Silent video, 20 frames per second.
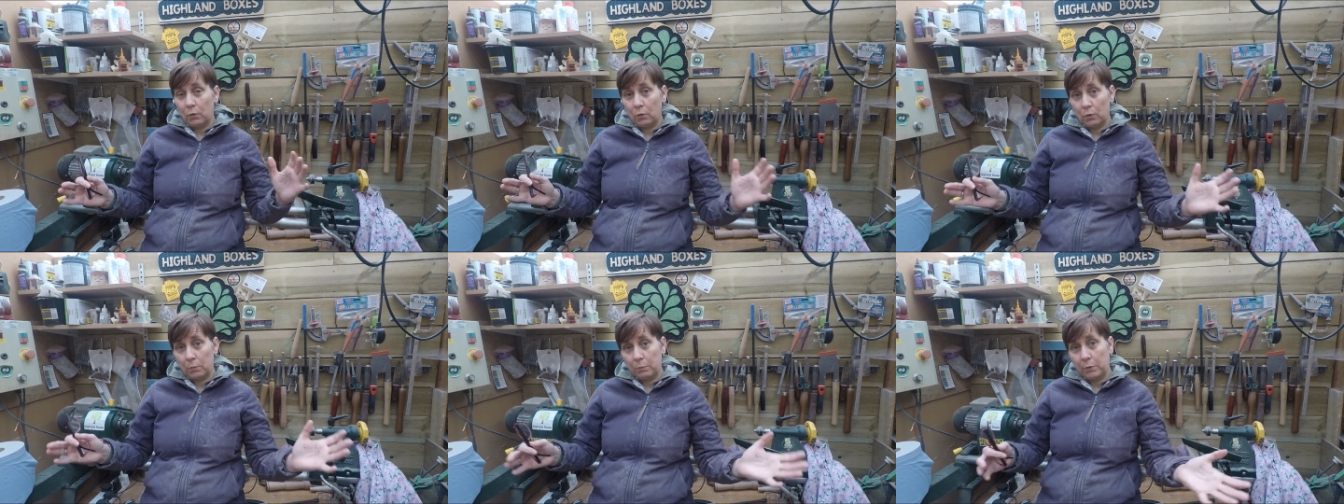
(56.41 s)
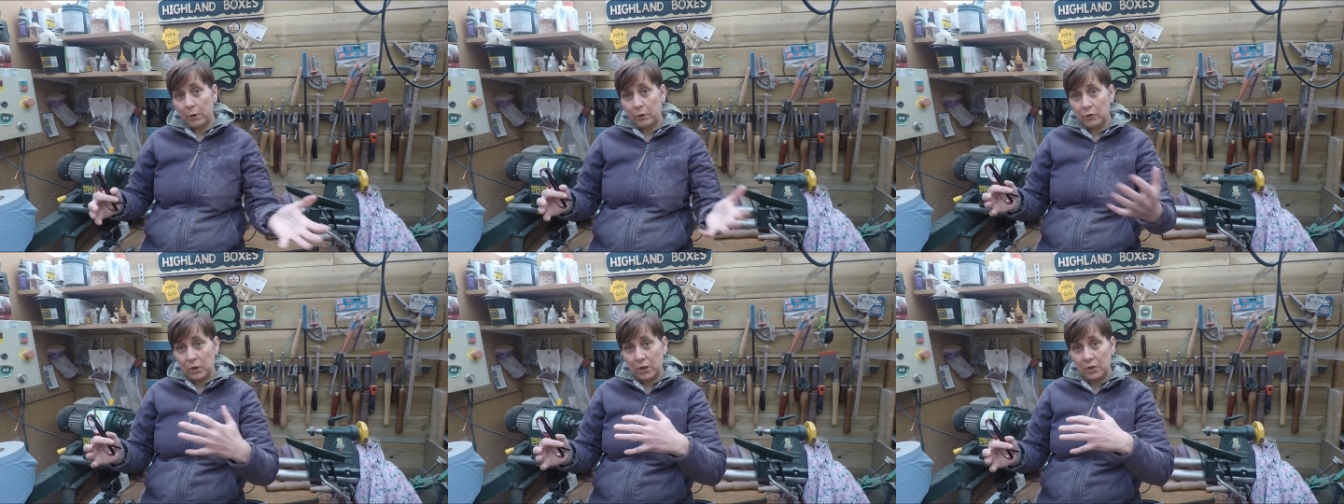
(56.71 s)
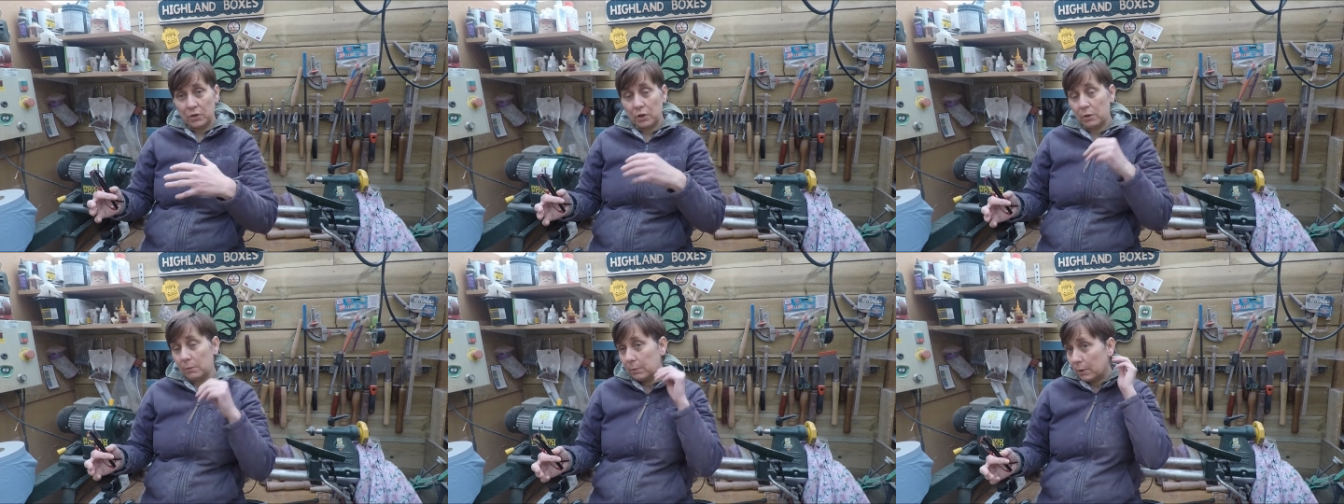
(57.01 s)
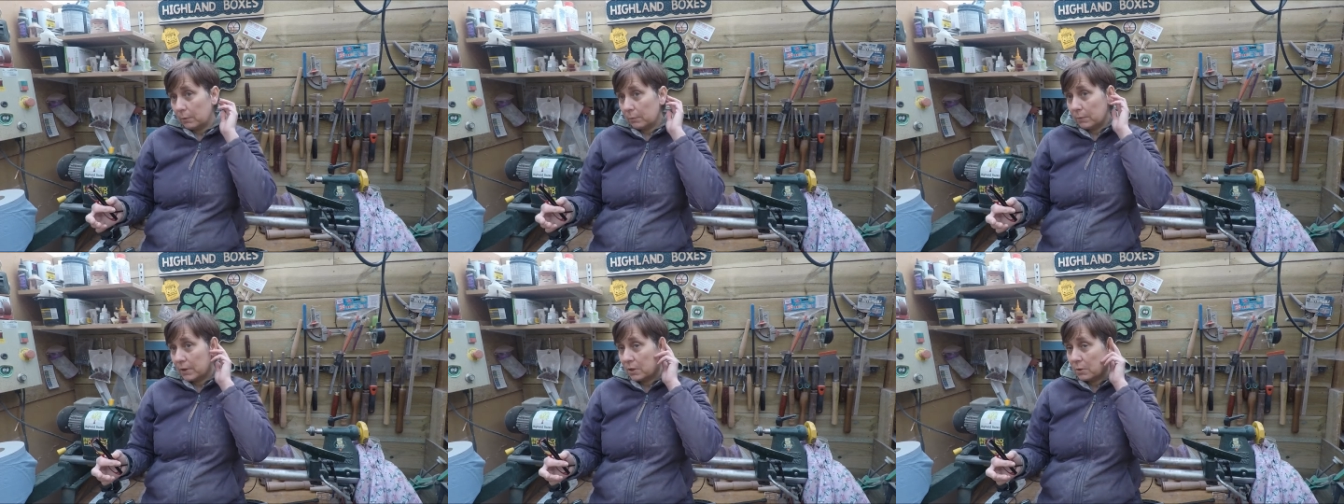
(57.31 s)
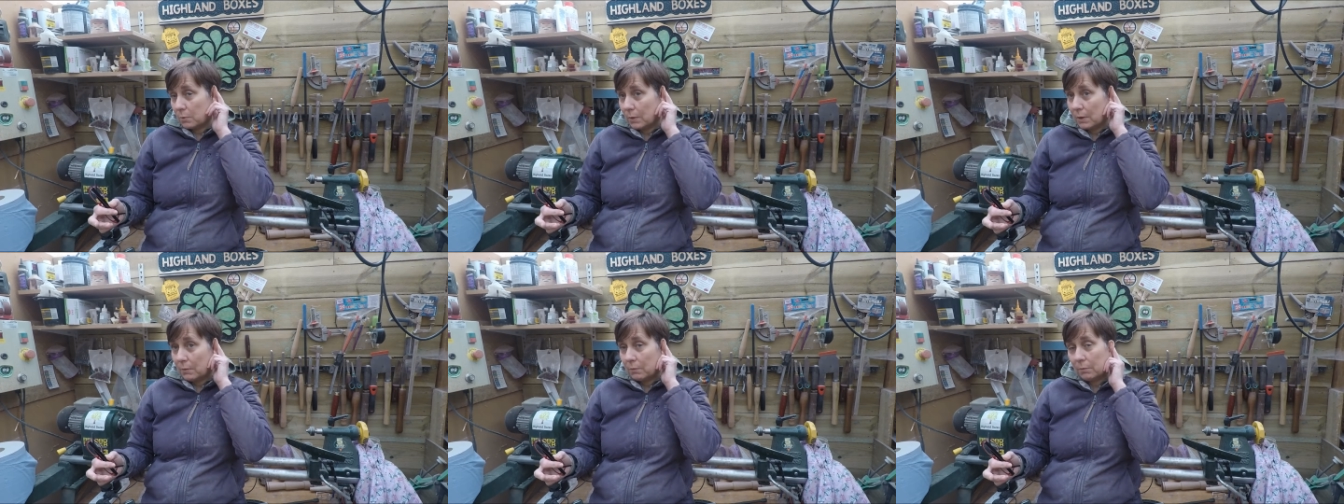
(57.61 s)
all the projects coming up this
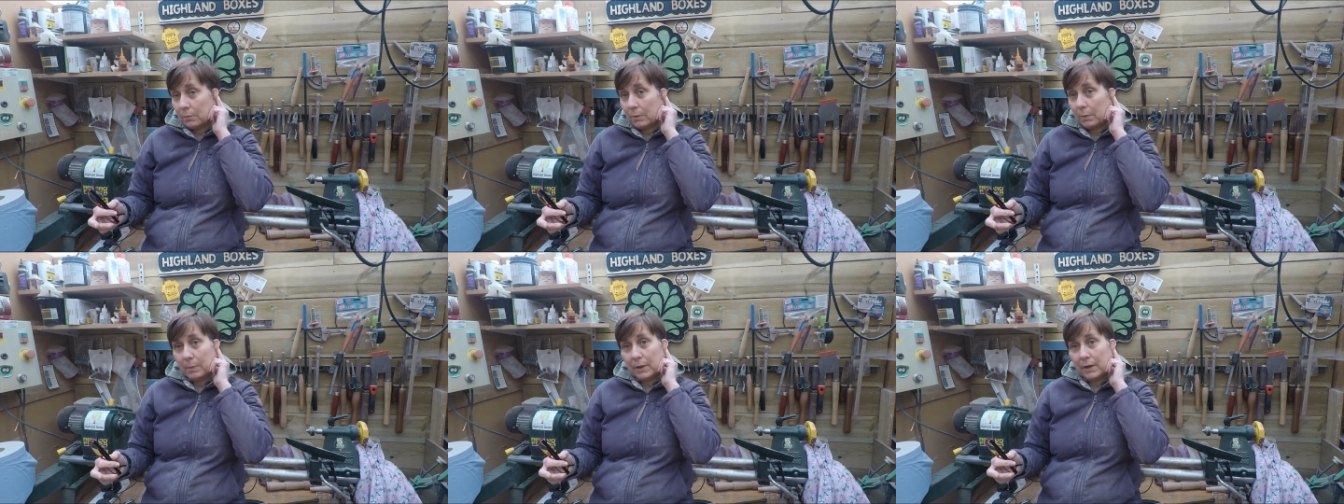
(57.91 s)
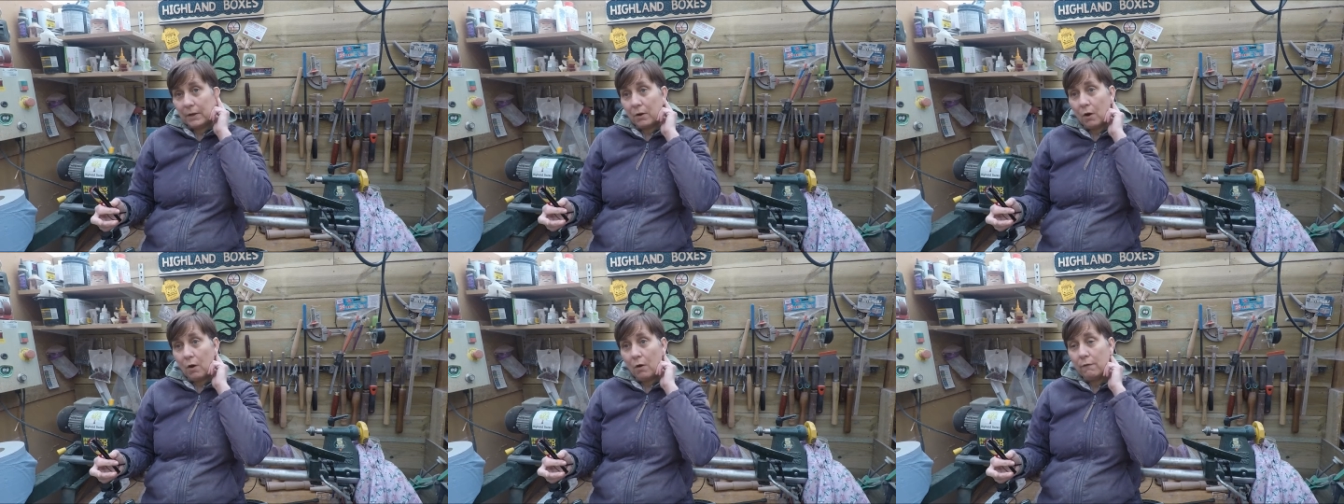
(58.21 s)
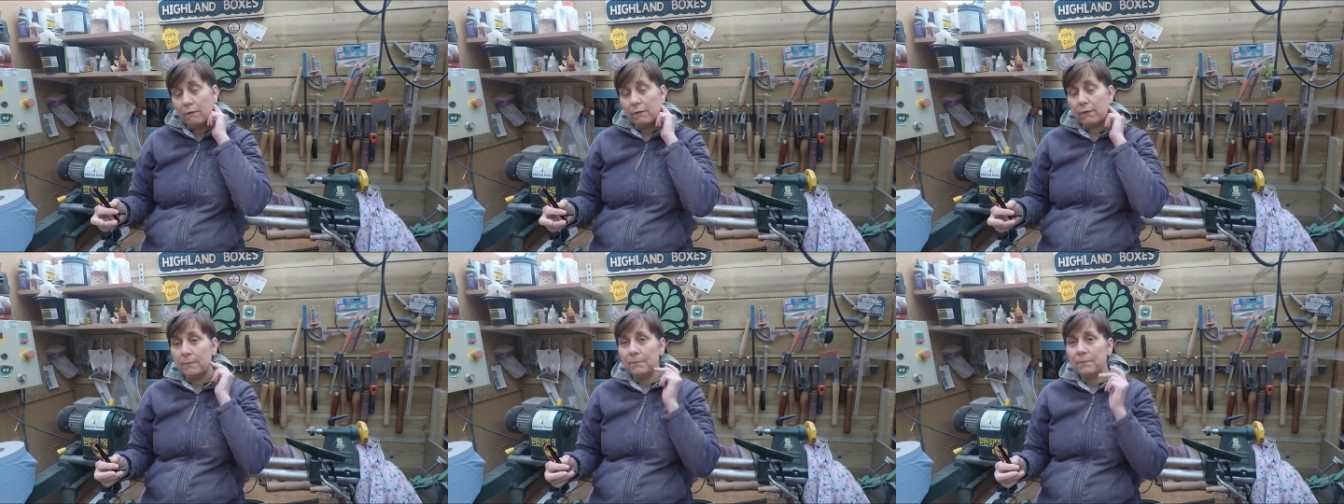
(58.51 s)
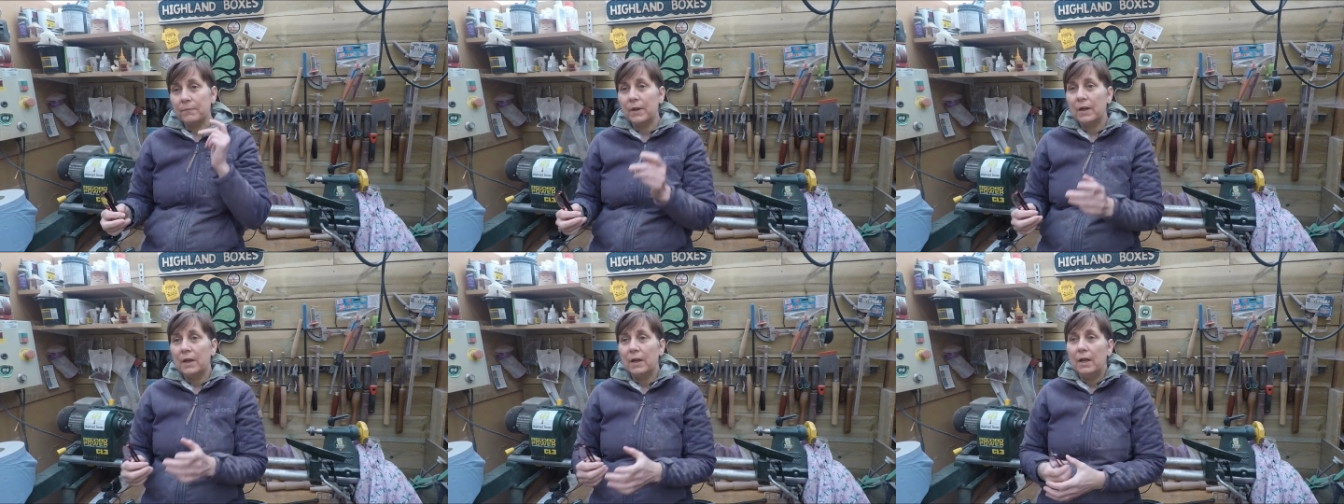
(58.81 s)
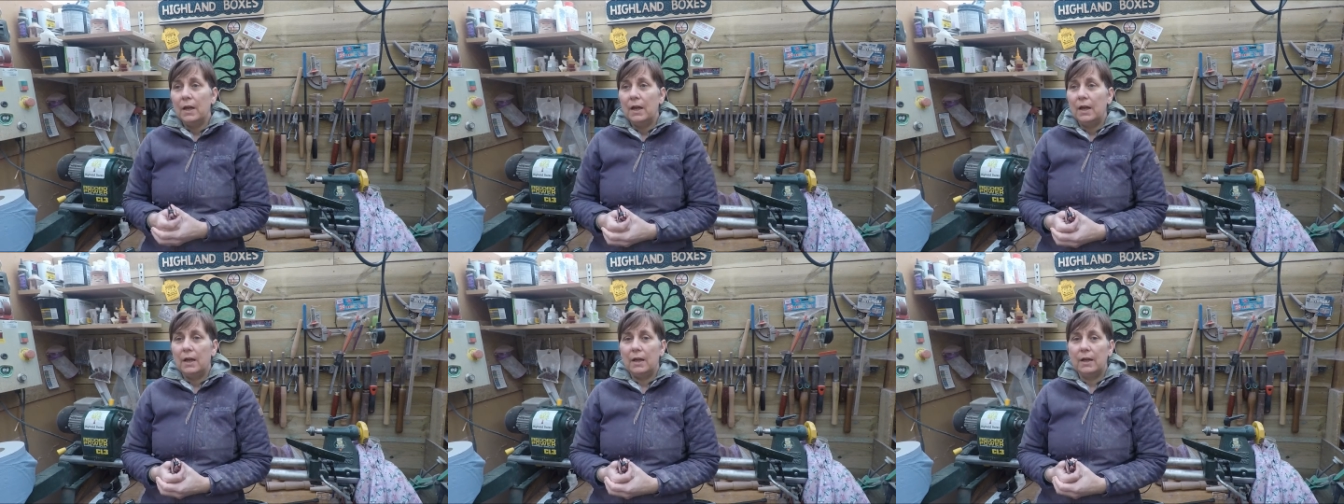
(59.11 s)
week with me being
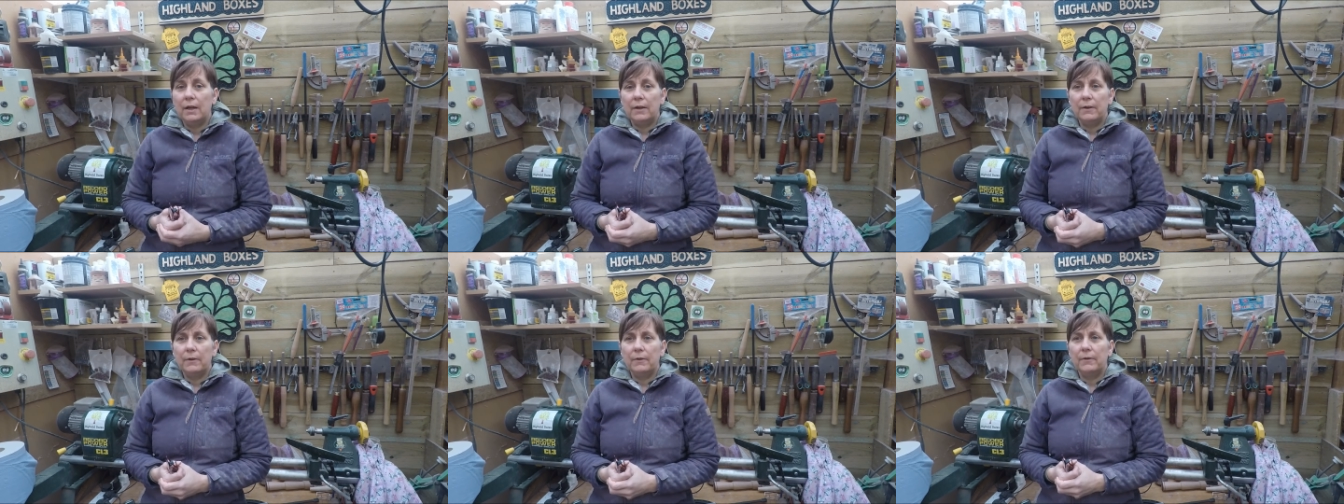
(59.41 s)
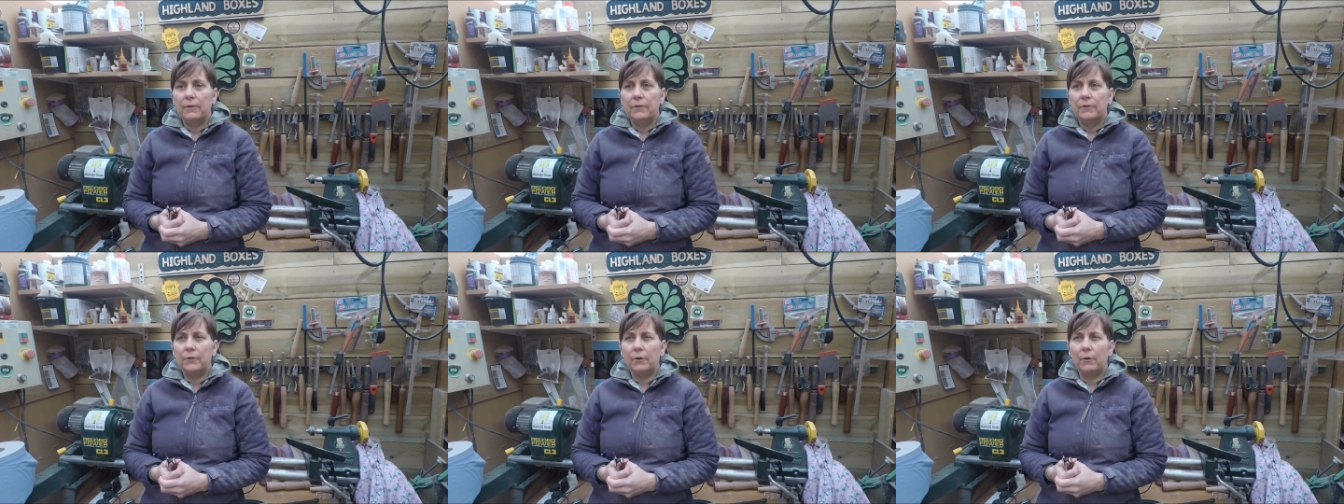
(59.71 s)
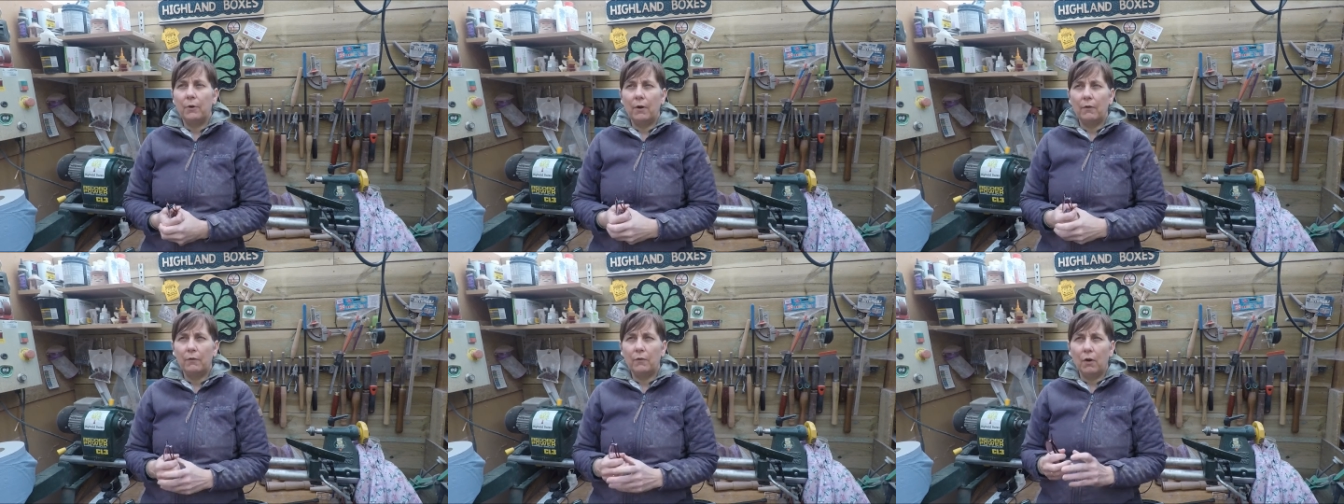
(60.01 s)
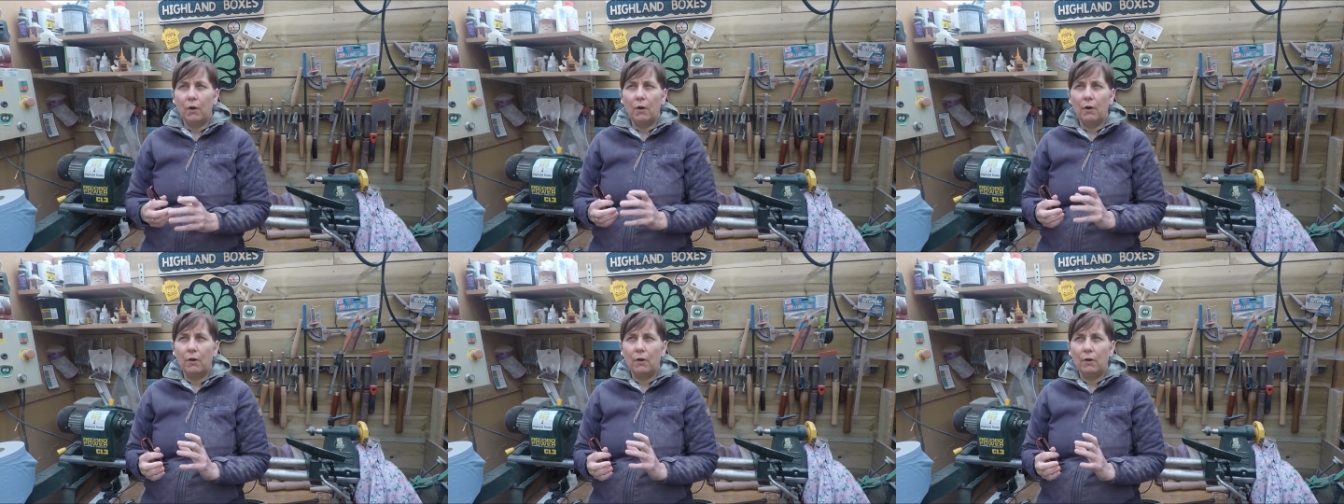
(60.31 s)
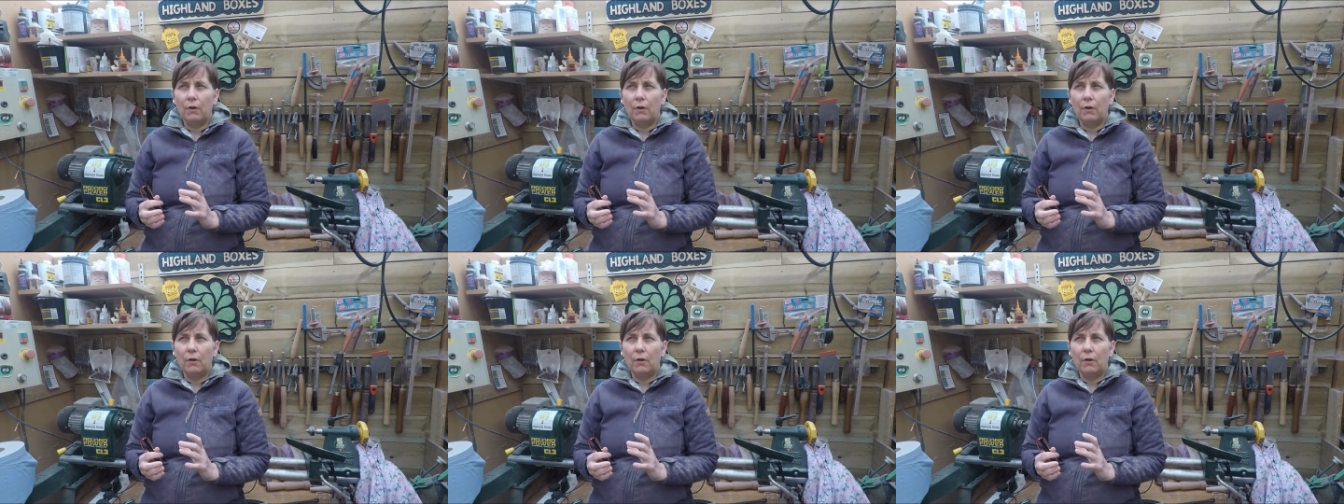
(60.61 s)
off. So I've got,